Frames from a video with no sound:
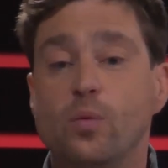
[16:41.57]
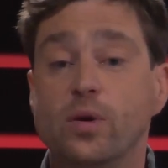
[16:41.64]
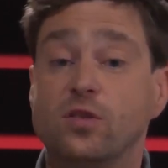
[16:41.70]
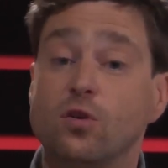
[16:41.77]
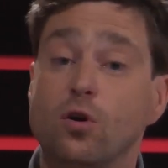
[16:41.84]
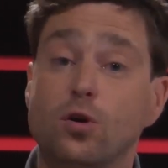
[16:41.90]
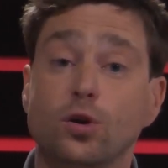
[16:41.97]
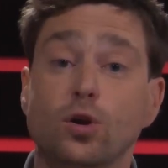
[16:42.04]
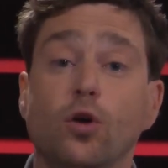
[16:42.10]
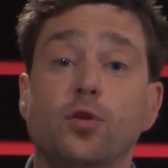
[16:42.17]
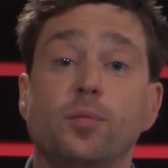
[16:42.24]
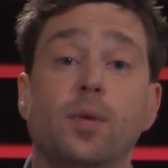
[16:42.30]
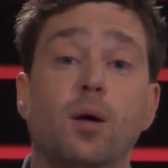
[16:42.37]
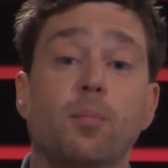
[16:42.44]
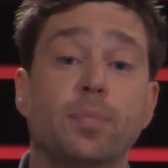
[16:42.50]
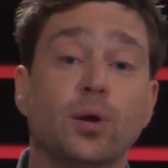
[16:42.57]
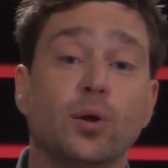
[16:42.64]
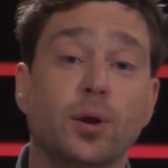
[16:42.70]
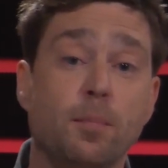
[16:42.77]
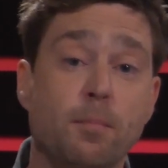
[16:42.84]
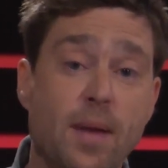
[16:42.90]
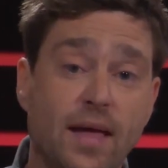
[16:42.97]
We talk a lot about
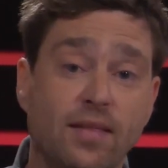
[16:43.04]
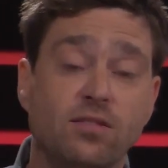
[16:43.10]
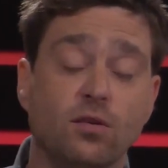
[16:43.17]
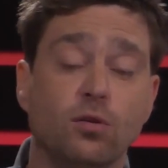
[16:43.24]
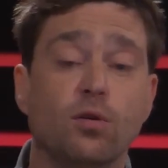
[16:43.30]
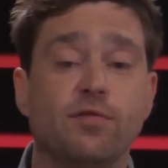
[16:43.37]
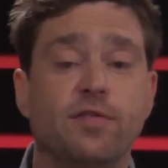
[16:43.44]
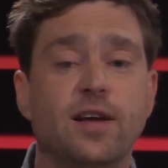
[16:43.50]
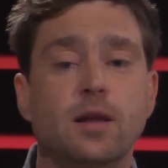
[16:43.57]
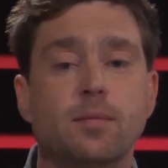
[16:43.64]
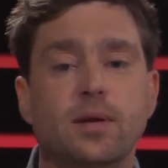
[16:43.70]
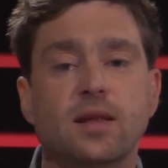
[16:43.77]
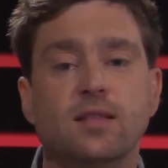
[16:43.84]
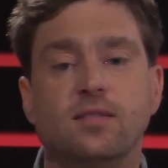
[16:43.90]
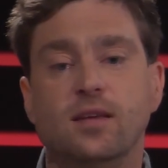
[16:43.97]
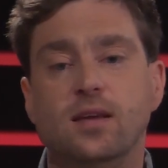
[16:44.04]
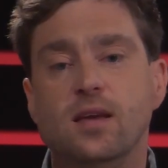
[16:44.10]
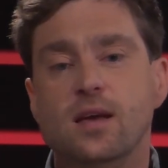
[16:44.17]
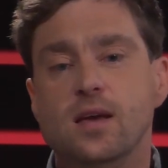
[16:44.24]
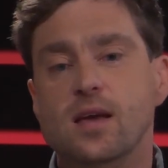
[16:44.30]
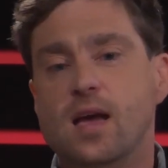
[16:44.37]
building mental availability.